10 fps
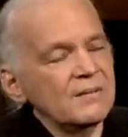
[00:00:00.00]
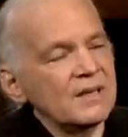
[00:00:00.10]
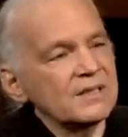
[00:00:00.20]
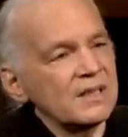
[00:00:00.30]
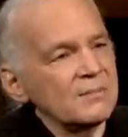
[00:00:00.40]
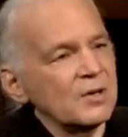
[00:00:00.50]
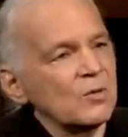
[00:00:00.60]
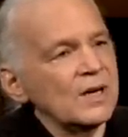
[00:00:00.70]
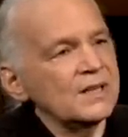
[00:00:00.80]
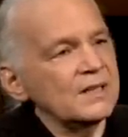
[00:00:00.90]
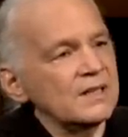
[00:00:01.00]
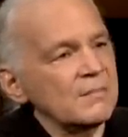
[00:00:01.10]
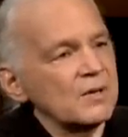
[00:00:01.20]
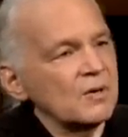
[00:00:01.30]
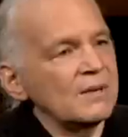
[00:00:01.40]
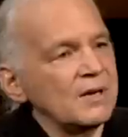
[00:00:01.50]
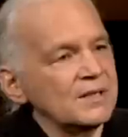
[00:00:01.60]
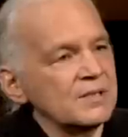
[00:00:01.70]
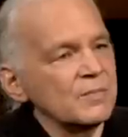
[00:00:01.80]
I said, I'm going to write about these